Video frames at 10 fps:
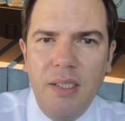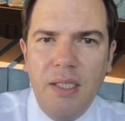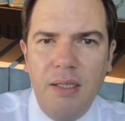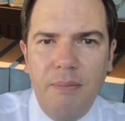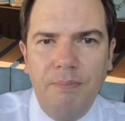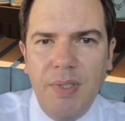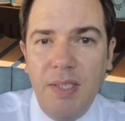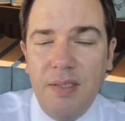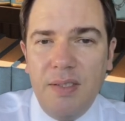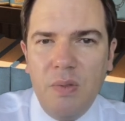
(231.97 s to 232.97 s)
And
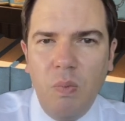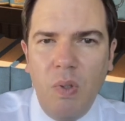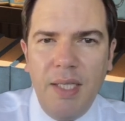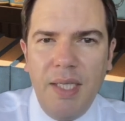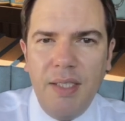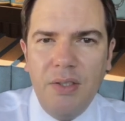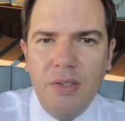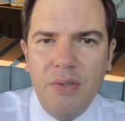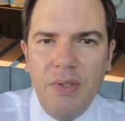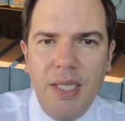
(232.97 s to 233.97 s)
this is why they can
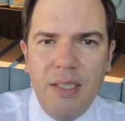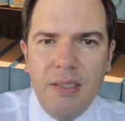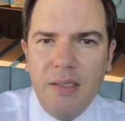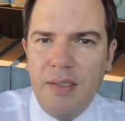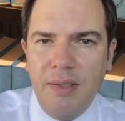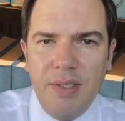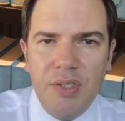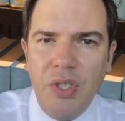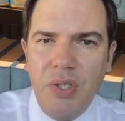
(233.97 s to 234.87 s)
do that, because there is no